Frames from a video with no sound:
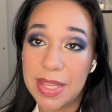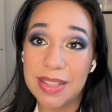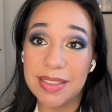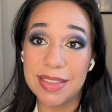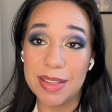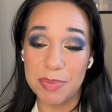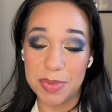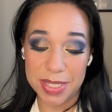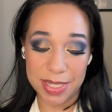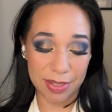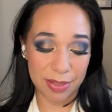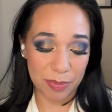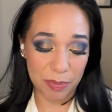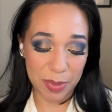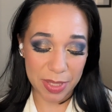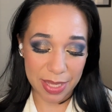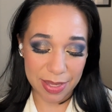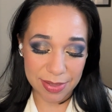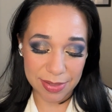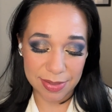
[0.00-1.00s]
lipstick
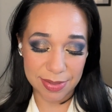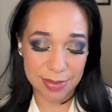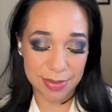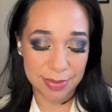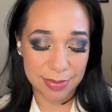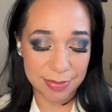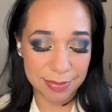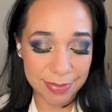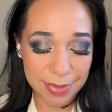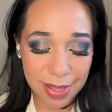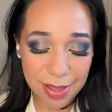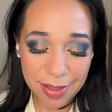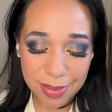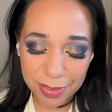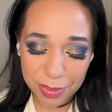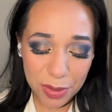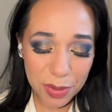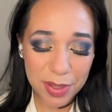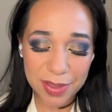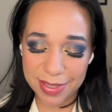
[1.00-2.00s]
because
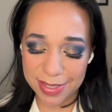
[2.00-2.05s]
look at